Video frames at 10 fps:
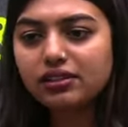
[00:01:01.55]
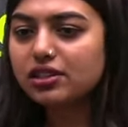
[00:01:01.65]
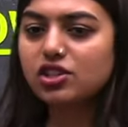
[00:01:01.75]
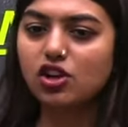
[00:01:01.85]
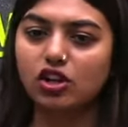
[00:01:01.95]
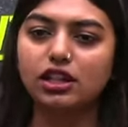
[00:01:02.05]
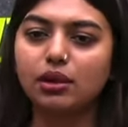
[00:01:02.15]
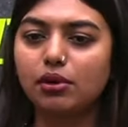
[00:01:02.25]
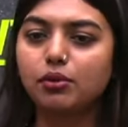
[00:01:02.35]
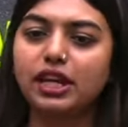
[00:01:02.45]
This is not the
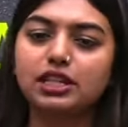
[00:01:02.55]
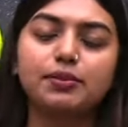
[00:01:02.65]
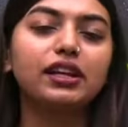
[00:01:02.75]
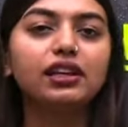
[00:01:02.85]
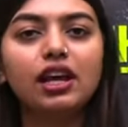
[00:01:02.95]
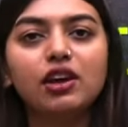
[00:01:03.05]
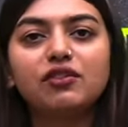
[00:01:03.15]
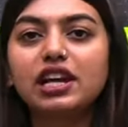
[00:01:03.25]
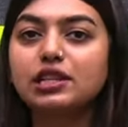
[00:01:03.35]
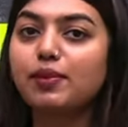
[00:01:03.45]
number we expect.
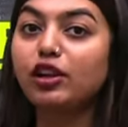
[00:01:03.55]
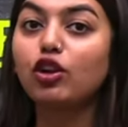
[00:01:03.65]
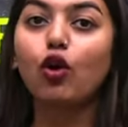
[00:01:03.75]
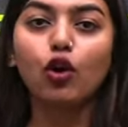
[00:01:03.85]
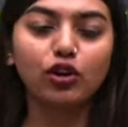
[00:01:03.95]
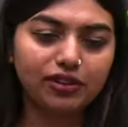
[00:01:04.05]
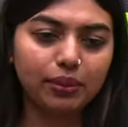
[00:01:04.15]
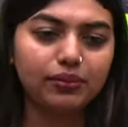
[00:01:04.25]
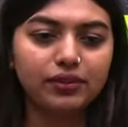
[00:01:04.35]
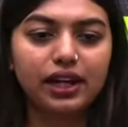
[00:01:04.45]
We expect a lot of them,